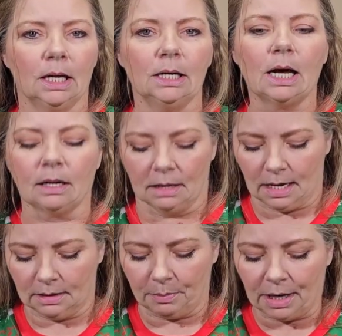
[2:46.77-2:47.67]
not a
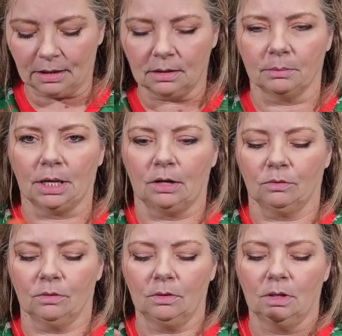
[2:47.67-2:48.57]
lot. The back of the
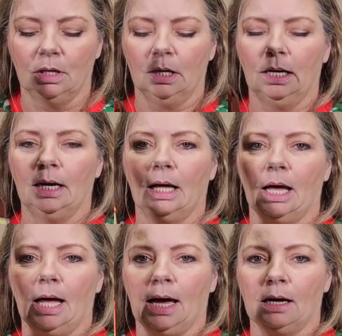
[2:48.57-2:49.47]
bottle
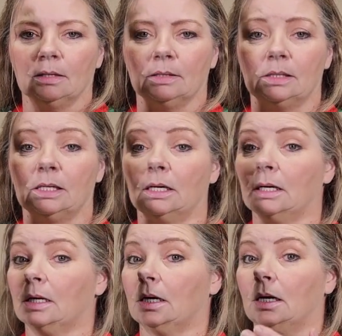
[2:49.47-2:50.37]
has
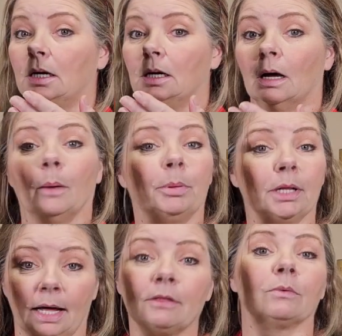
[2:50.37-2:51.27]
a
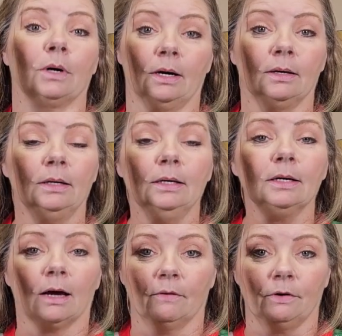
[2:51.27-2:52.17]
plethora
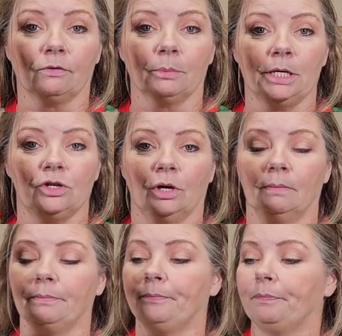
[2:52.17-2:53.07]
of information
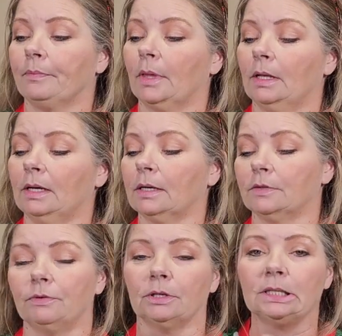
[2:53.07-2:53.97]
that is
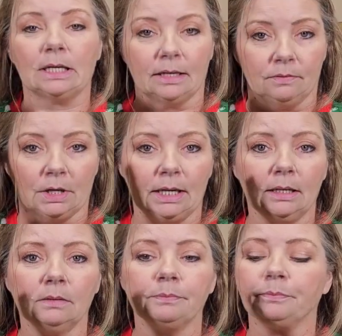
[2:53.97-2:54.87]
very tiny
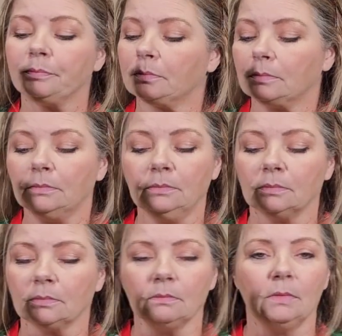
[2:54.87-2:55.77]
writing.
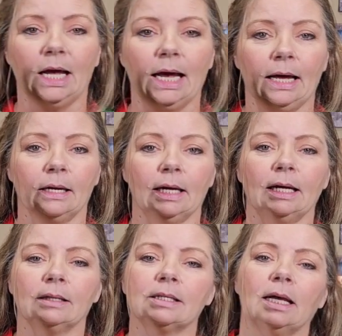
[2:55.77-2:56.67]
And
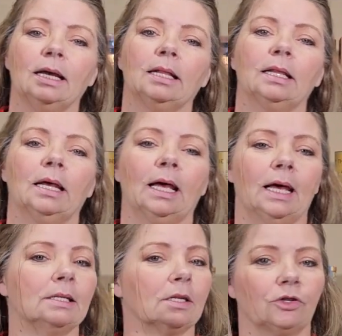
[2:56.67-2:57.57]
it's
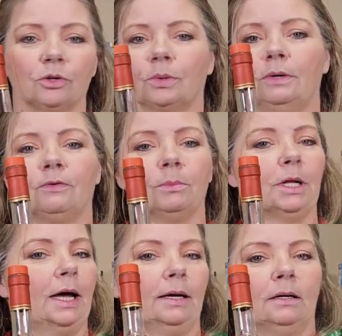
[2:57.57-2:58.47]
a story from
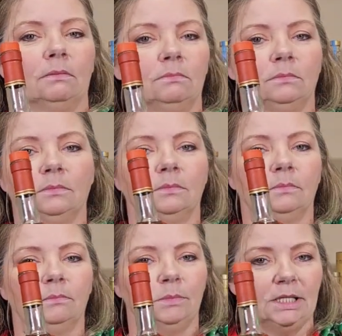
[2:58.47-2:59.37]
like
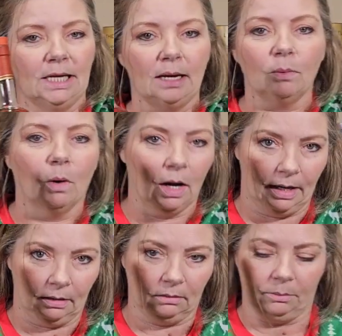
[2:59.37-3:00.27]
day one
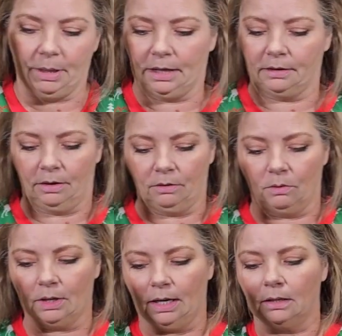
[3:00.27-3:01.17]
back there,
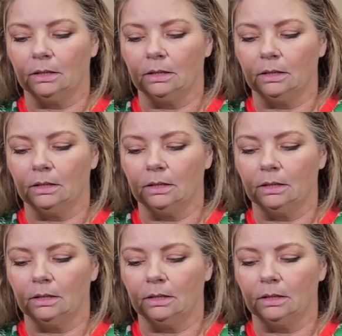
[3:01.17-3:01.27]
okay?